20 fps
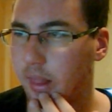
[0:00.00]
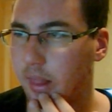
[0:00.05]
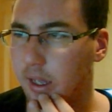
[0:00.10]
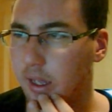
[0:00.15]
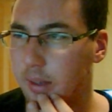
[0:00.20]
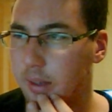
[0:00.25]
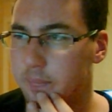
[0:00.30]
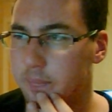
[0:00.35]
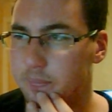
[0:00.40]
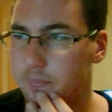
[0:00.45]

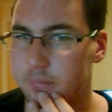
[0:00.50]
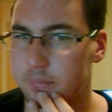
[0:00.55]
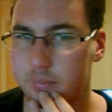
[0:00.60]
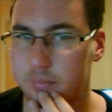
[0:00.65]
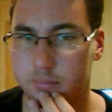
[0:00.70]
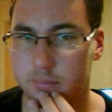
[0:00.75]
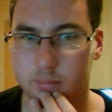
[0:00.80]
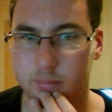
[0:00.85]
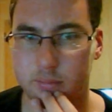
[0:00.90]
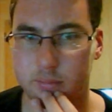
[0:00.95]

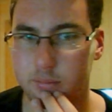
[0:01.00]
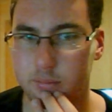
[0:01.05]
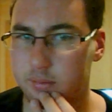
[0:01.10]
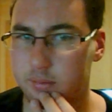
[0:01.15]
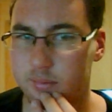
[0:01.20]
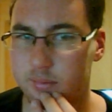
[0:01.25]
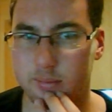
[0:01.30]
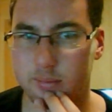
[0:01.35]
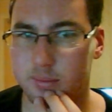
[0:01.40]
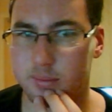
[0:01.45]

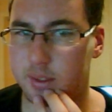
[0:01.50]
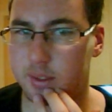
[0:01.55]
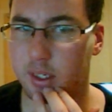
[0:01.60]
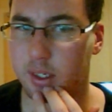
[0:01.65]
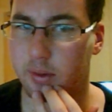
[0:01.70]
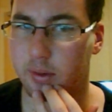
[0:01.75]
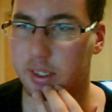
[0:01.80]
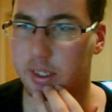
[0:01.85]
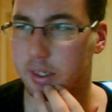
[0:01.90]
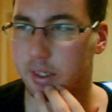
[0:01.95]
You know,
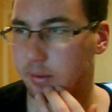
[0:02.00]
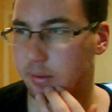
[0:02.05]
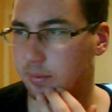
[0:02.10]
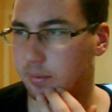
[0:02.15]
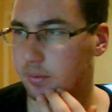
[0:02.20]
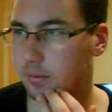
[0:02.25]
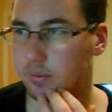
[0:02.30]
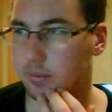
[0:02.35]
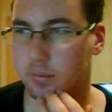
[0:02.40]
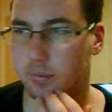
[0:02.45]
and then
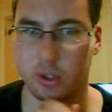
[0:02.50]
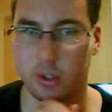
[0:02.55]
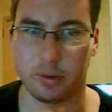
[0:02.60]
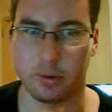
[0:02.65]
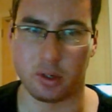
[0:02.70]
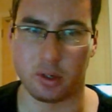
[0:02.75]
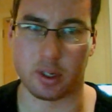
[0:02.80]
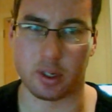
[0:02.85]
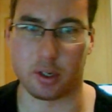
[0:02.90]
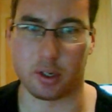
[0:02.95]
Jerry
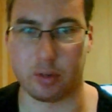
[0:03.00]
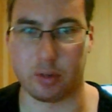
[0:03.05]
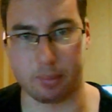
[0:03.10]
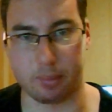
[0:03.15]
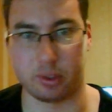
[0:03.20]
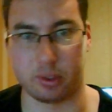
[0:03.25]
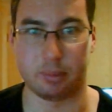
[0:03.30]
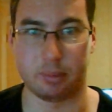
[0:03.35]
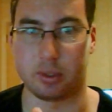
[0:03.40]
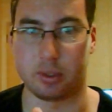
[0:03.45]
Lawler
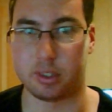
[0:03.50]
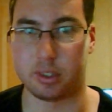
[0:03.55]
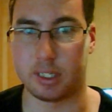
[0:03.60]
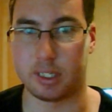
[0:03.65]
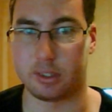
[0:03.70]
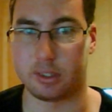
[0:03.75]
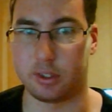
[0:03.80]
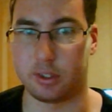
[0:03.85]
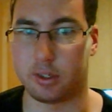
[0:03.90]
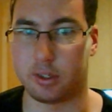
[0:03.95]
grabs him and
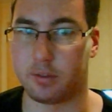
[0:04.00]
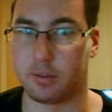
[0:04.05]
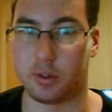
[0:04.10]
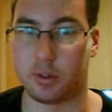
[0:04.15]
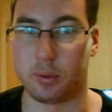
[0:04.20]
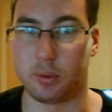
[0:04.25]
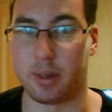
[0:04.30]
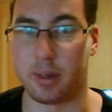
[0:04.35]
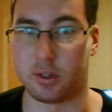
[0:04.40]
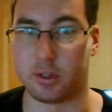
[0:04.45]
says, you know, if
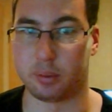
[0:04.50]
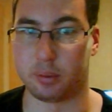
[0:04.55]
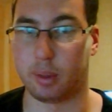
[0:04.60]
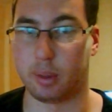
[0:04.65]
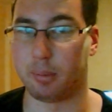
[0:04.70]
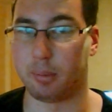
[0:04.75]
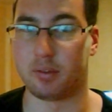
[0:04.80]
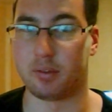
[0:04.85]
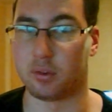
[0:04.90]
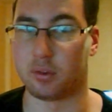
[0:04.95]
you mention my
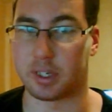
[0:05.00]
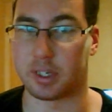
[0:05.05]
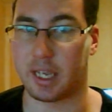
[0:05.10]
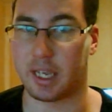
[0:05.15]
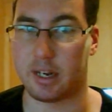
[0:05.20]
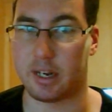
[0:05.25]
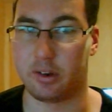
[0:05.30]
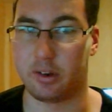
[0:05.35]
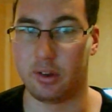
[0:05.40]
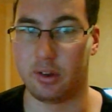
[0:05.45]
mother
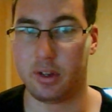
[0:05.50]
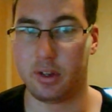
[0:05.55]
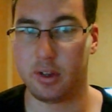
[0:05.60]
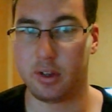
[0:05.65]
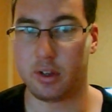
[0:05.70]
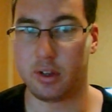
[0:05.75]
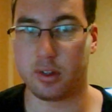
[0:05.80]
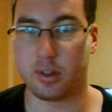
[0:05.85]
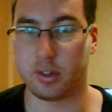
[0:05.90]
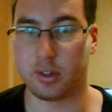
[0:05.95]
again,
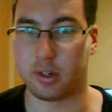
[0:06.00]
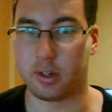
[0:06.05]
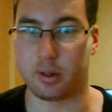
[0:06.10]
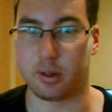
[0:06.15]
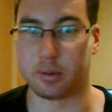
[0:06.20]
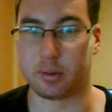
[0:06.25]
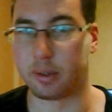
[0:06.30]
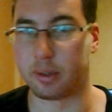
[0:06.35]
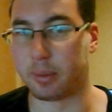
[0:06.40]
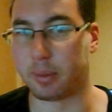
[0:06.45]
you know,
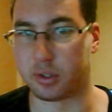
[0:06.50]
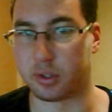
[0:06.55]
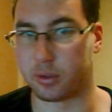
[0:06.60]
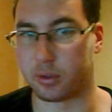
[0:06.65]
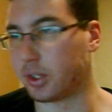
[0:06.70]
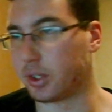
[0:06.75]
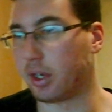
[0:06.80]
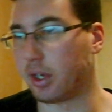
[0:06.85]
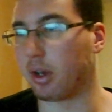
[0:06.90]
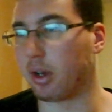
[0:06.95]
I'm going to make sure
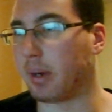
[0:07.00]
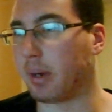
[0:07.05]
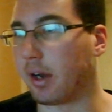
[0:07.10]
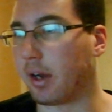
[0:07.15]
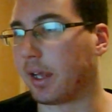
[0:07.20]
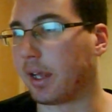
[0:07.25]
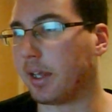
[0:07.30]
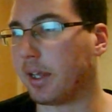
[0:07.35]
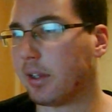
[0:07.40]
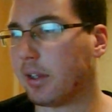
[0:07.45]
you know about
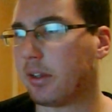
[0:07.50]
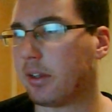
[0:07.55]
it.